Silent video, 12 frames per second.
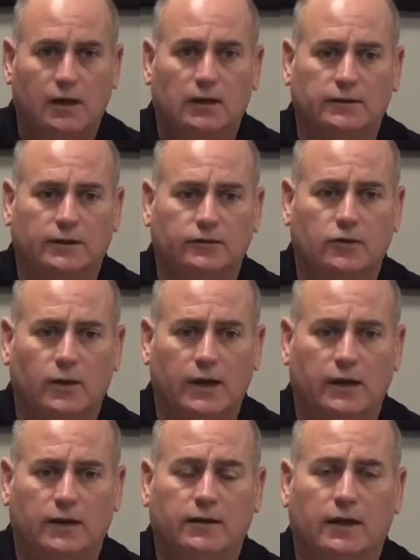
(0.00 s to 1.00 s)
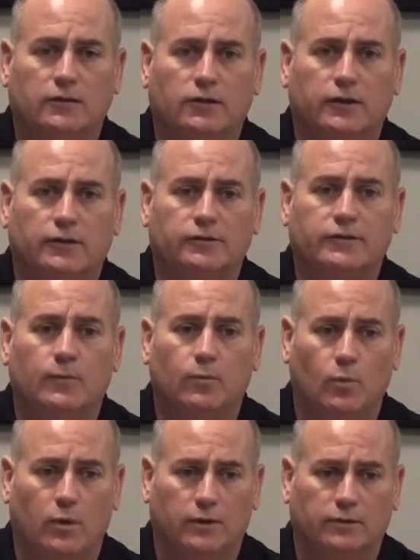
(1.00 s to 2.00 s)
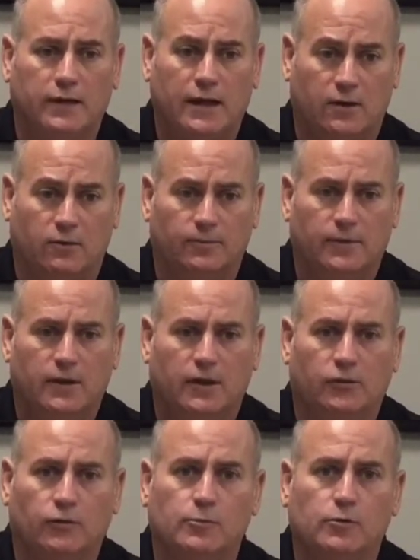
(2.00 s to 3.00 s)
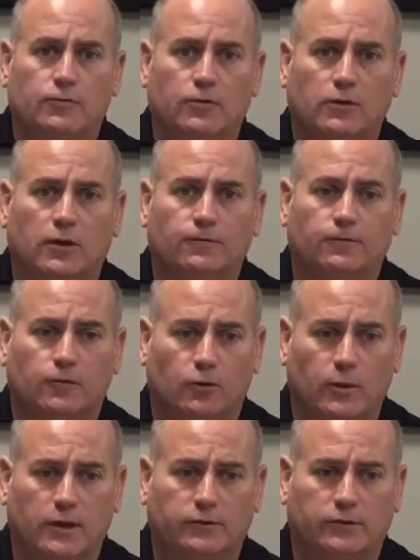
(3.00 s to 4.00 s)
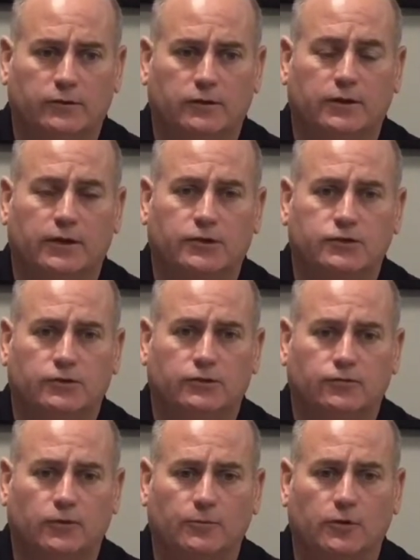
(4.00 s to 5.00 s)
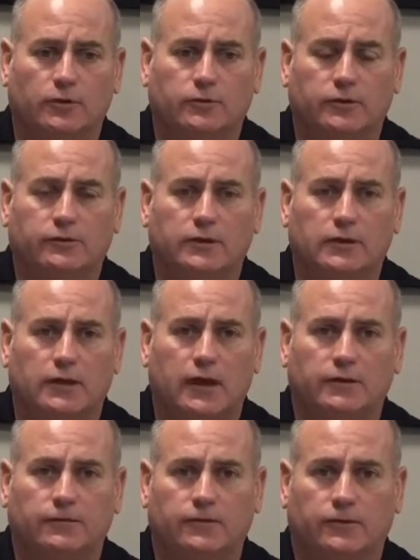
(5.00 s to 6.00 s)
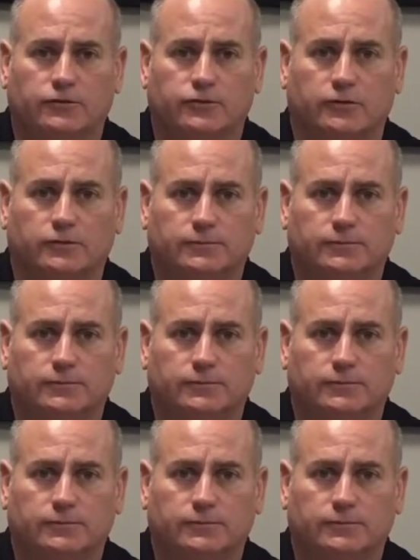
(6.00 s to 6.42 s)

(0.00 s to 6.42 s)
Let's go ahead and look at step 1 now, the removal of fluorescent connections from your existing light fixture.